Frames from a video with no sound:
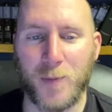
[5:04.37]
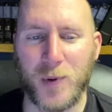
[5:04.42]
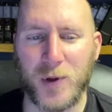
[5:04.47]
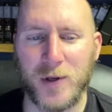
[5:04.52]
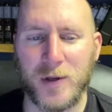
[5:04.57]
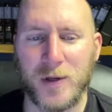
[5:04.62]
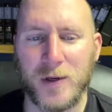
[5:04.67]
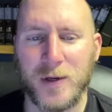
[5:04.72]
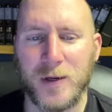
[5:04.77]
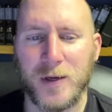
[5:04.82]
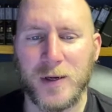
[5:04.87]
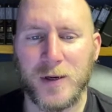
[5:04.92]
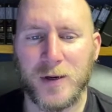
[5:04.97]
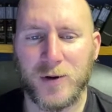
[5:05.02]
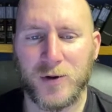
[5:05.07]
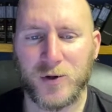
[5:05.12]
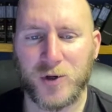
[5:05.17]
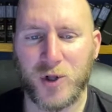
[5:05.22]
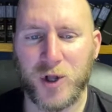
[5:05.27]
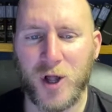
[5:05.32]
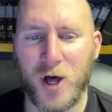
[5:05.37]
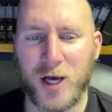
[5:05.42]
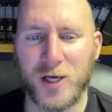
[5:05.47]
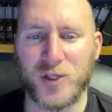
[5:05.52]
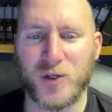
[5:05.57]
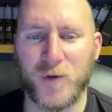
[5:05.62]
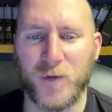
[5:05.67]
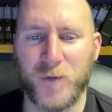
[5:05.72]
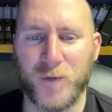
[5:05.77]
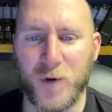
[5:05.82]
but
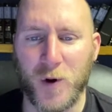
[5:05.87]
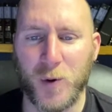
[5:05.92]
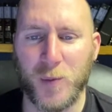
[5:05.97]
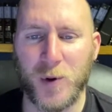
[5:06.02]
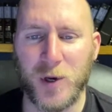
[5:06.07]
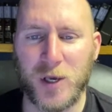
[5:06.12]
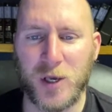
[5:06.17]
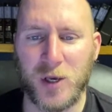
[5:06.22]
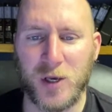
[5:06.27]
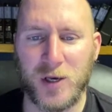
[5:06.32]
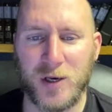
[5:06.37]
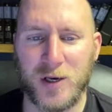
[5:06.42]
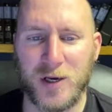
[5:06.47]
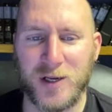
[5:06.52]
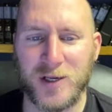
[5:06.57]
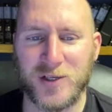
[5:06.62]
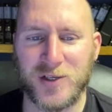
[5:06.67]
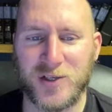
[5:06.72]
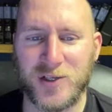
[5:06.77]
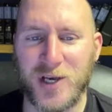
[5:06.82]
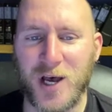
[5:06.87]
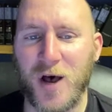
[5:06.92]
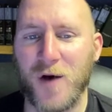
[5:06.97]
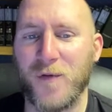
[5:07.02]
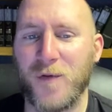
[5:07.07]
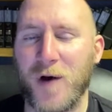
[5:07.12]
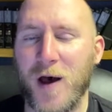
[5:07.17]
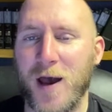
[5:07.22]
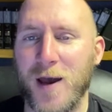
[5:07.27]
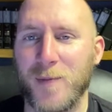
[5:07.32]
claustrophobic in
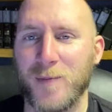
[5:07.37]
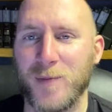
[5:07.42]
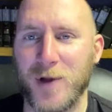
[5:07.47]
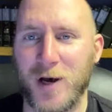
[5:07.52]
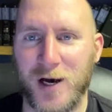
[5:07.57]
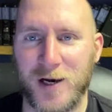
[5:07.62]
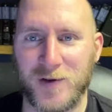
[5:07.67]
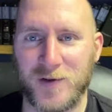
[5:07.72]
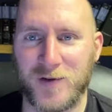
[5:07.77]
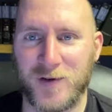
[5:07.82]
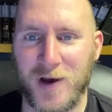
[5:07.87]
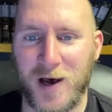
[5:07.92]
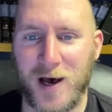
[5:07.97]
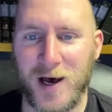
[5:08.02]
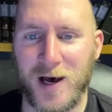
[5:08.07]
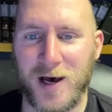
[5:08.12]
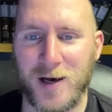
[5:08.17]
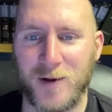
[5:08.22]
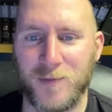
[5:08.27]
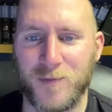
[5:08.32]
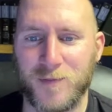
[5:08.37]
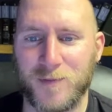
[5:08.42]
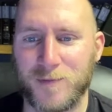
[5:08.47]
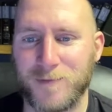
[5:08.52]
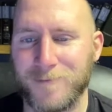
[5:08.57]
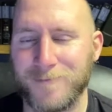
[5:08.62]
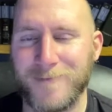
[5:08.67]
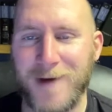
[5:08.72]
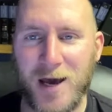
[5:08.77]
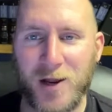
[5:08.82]
itself, I am not. I
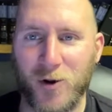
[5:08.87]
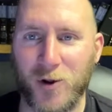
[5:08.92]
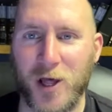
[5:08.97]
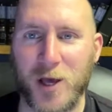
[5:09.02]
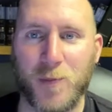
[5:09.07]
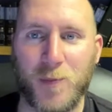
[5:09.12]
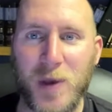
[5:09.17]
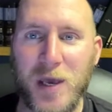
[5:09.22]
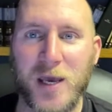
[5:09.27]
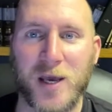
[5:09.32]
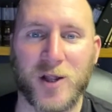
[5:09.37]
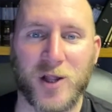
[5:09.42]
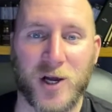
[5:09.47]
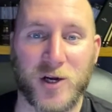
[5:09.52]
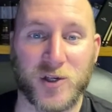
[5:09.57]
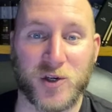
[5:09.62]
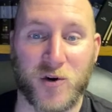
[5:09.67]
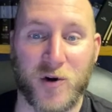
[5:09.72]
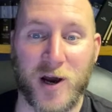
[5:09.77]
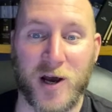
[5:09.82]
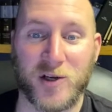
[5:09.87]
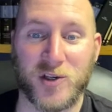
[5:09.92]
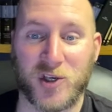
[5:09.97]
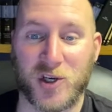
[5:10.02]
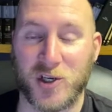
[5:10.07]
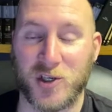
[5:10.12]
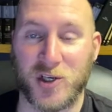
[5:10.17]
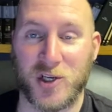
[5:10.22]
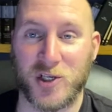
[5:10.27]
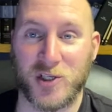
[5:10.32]
don't like being in large crowds just
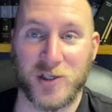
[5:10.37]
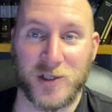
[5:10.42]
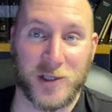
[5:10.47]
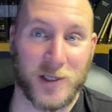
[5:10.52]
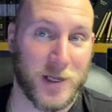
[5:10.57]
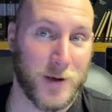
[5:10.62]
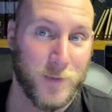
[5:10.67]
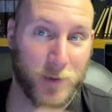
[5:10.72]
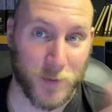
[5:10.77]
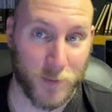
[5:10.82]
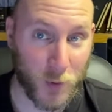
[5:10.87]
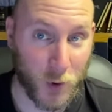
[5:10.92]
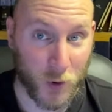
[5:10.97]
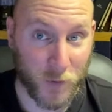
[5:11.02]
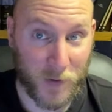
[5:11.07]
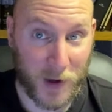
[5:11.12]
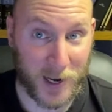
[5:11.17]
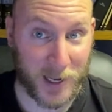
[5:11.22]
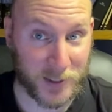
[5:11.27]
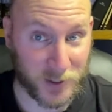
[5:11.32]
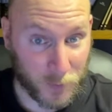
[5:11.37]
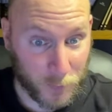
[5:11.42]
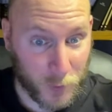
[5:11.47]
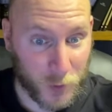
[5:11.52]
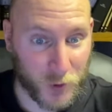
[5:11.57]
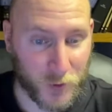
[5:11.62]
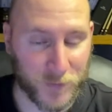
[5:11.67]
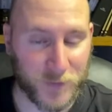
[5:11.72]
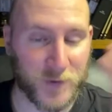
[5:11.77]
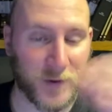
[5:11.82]
because it doesn't let me move. I like to
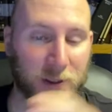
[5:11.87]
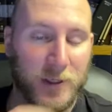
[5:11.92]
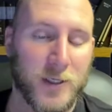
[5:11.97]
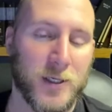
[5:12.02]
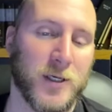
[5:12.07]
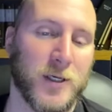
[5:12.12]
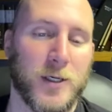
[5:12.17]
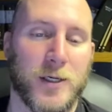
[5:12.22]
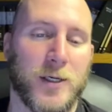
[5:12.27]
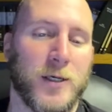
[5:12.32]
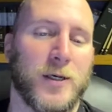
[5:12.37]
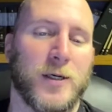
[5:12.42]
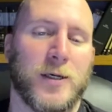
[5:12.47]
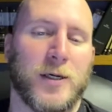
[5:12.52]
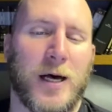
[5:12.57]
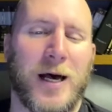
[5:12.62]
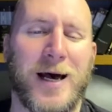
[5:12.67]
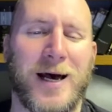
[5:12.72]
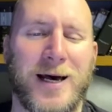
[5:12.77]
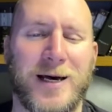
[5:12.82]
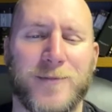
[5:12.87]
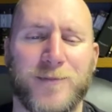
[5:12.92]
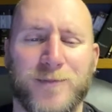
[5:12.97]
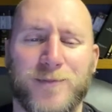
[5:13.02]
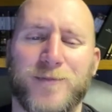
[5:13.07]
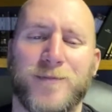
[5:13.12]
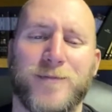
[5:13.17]
move. I